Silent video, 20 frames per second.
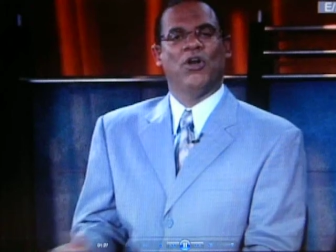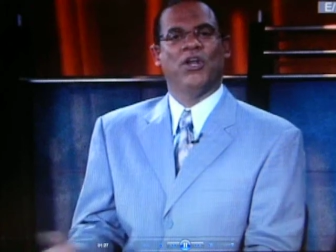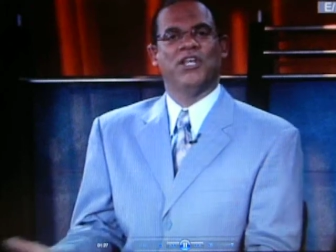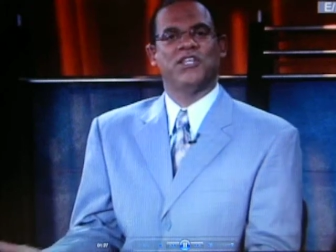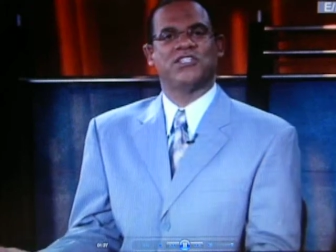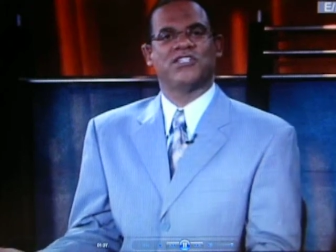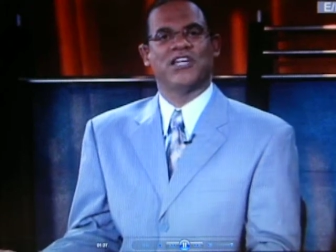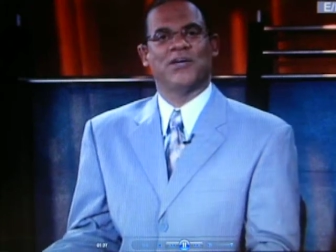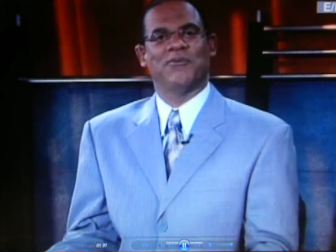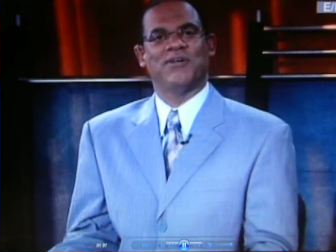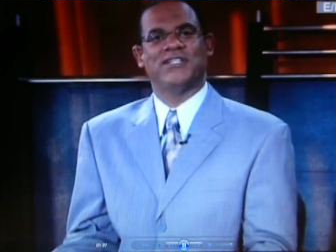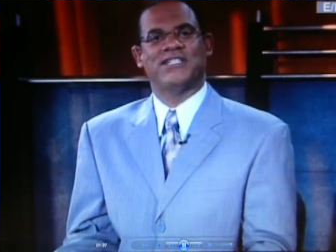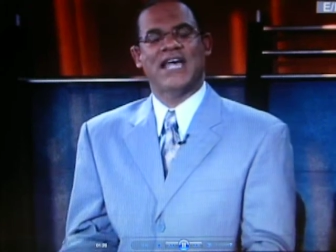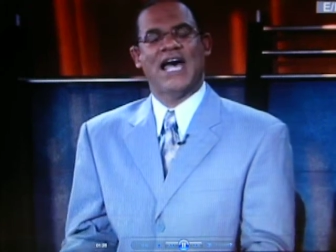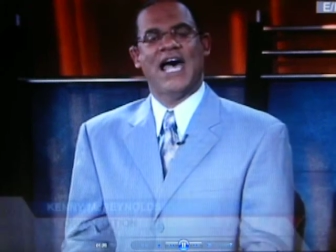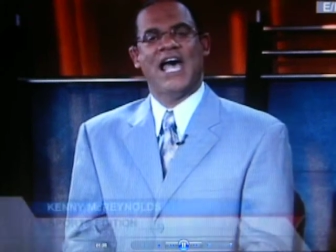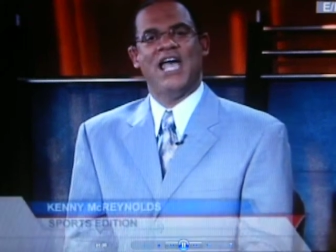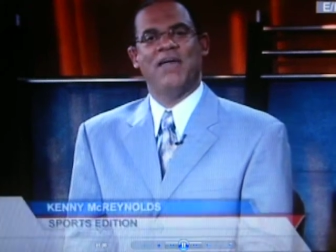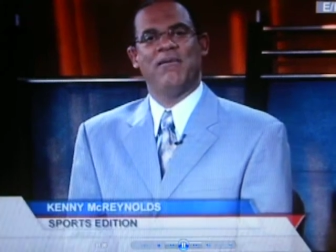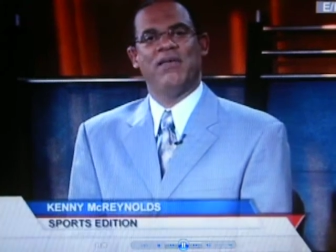Well, it's
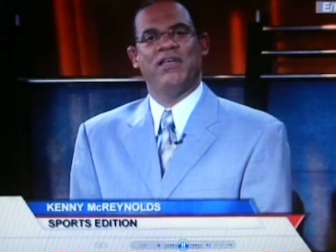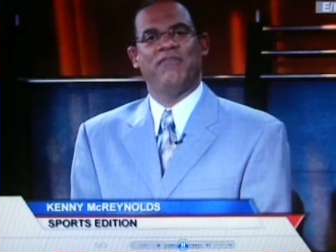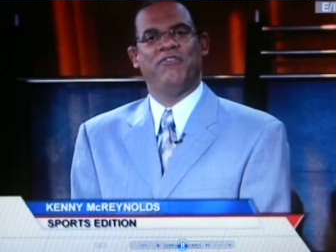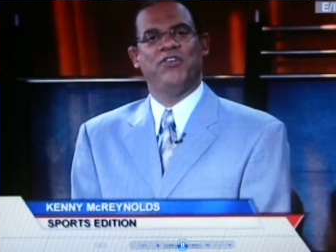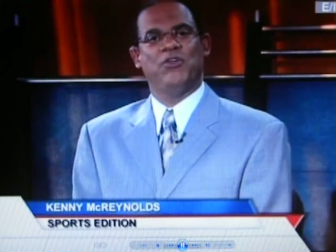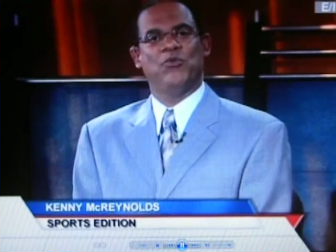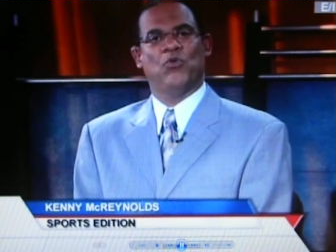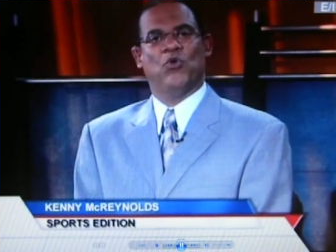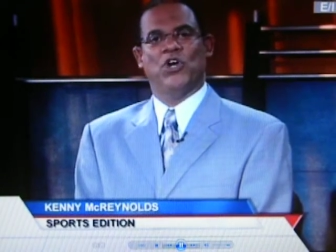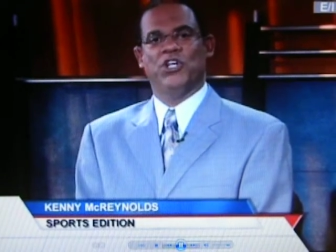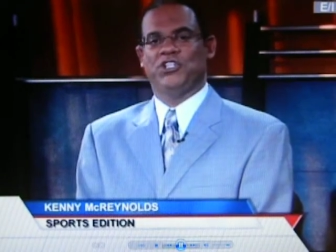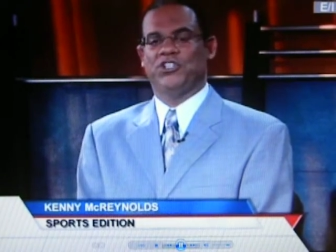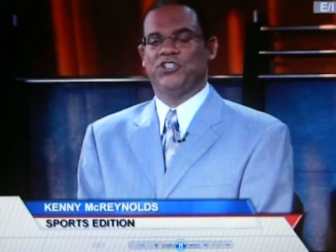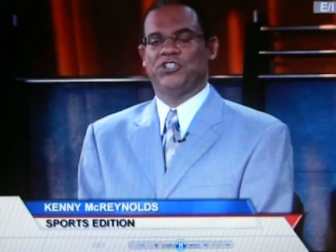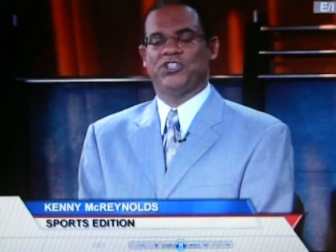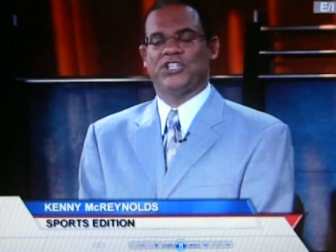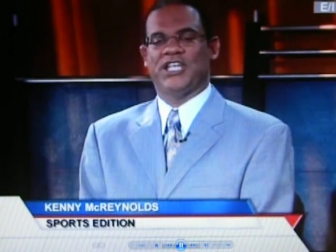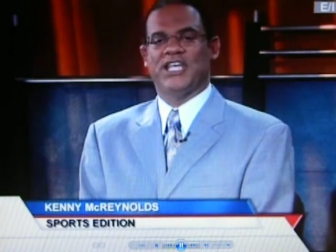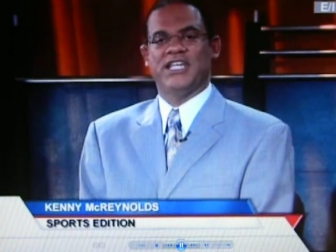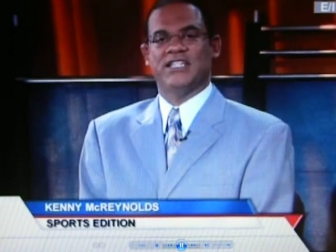summertime, and if you want
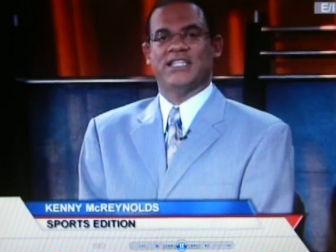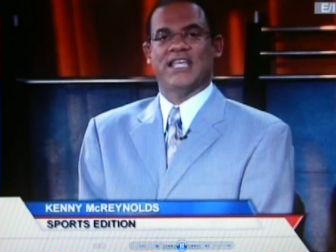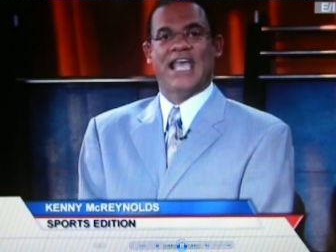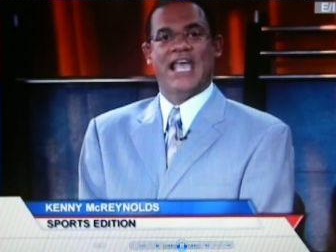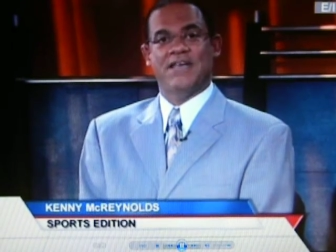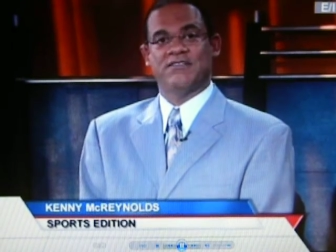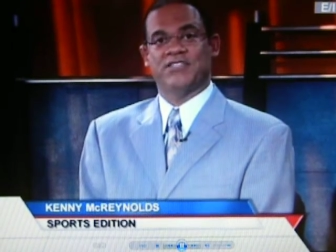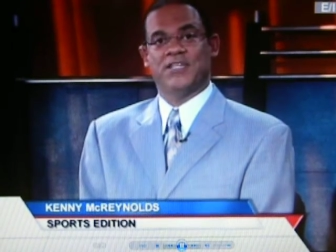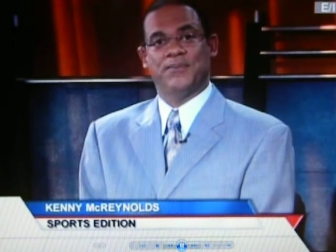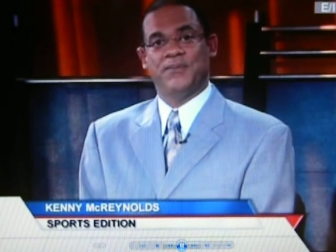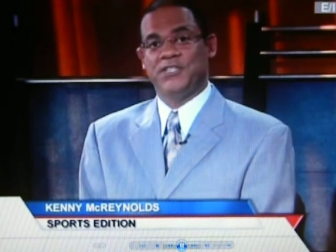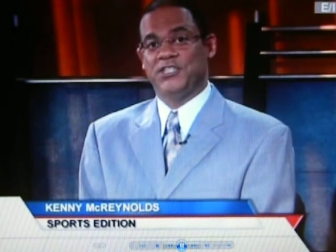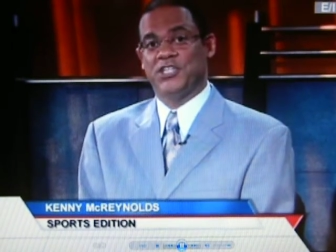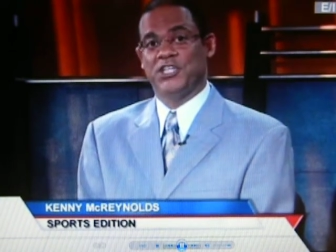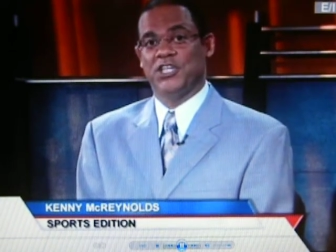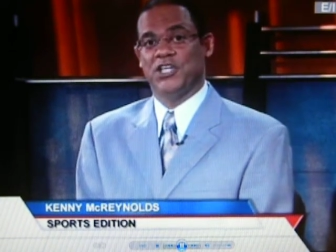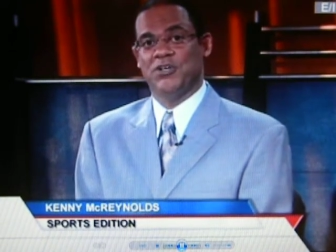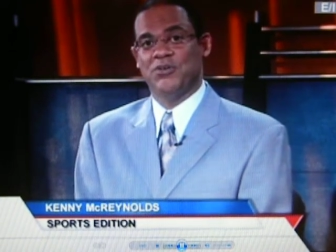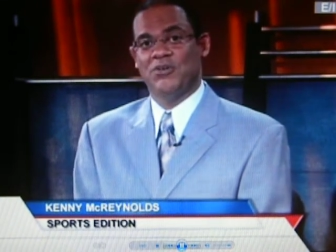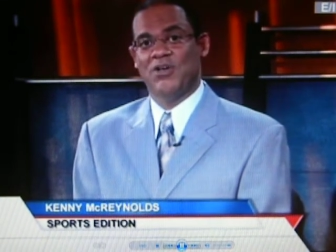your kids to have something
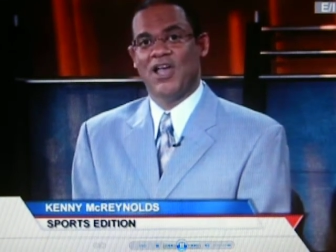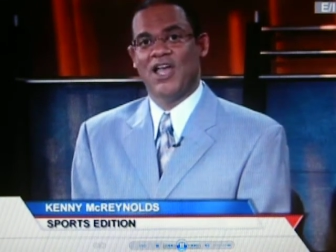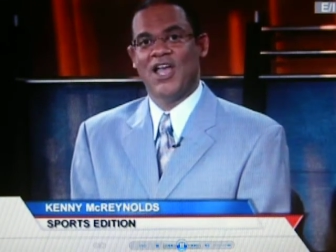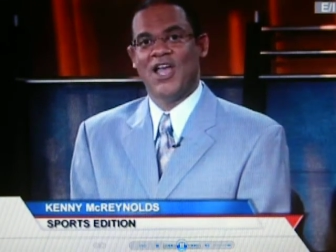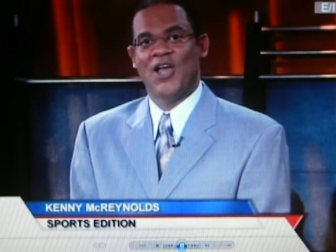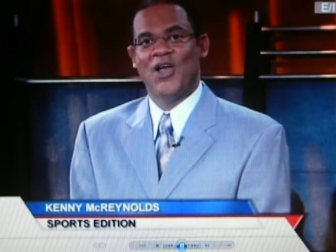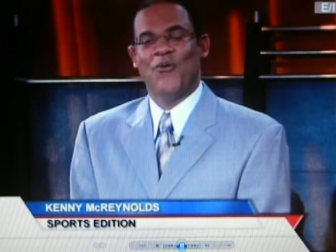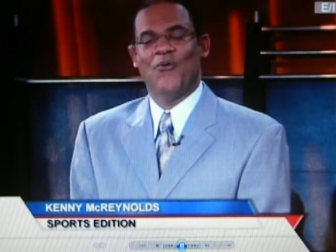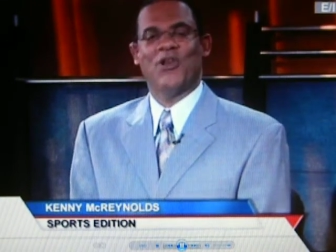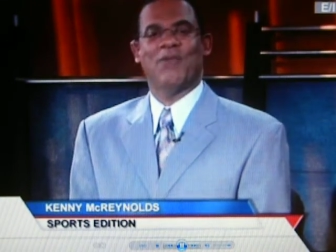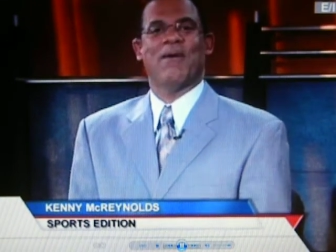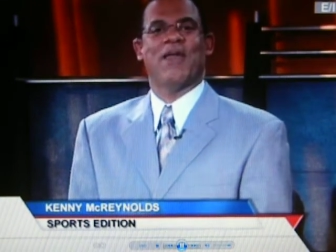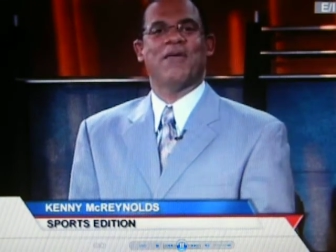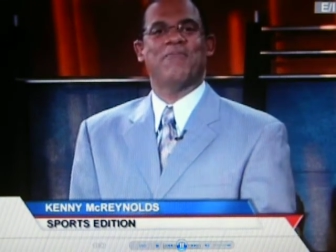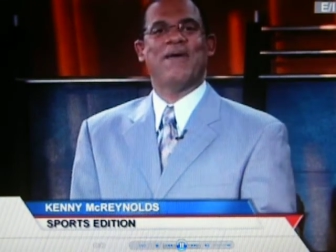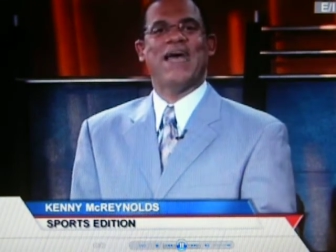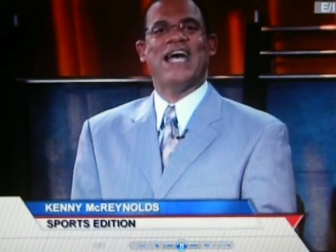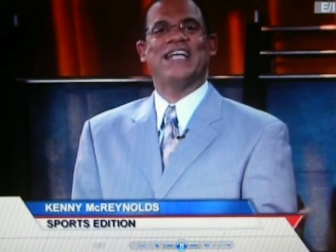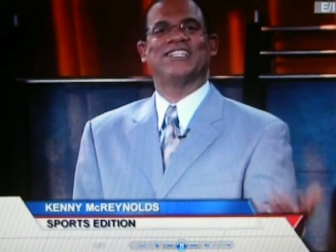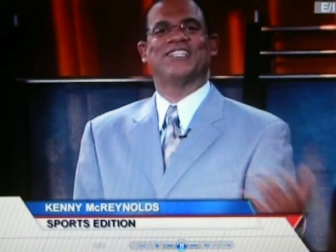to do, what
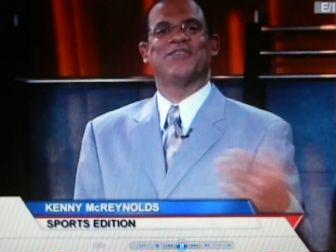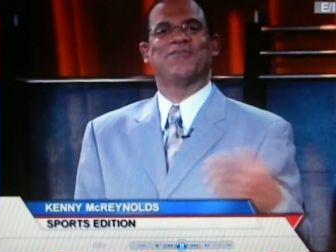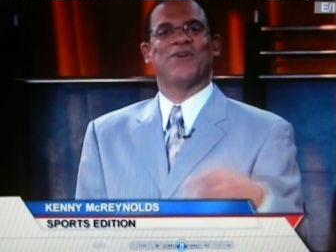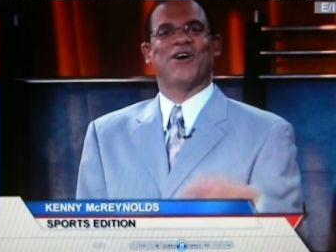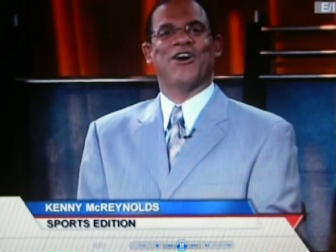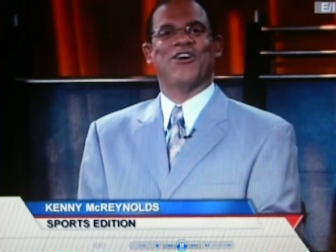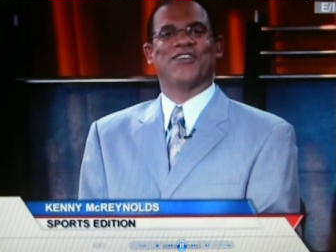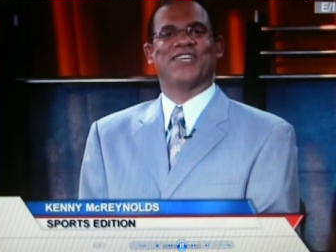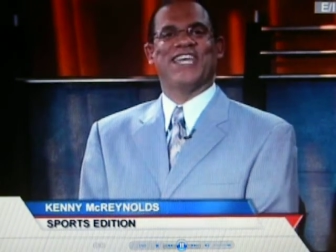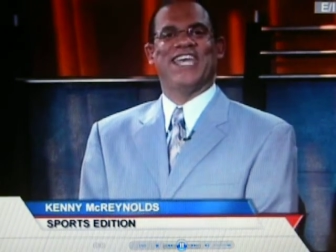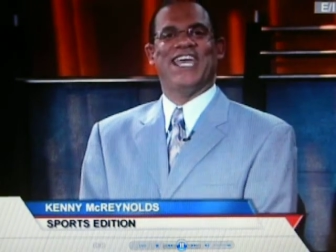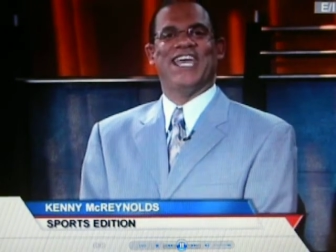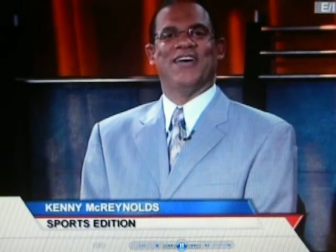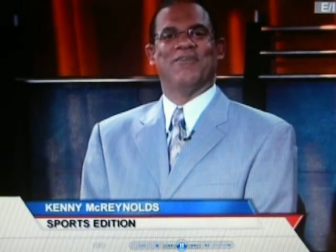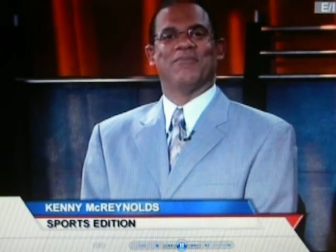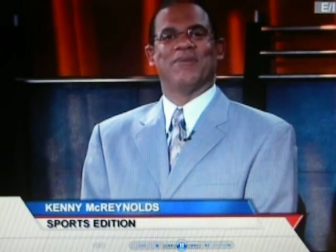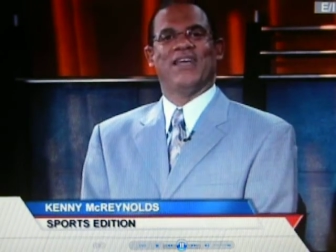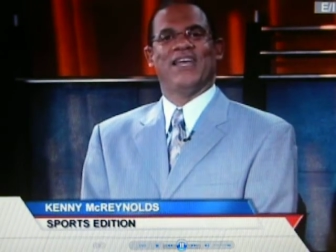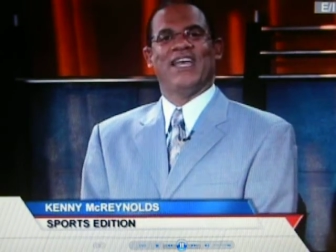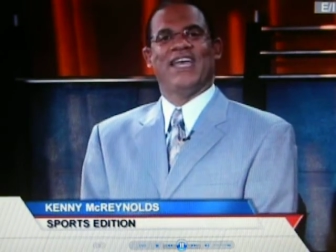about a basketball
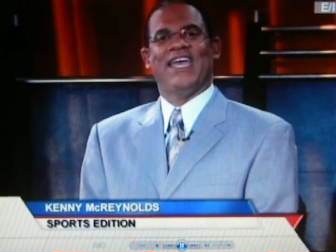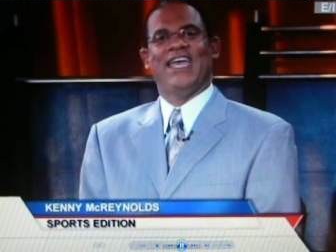camp?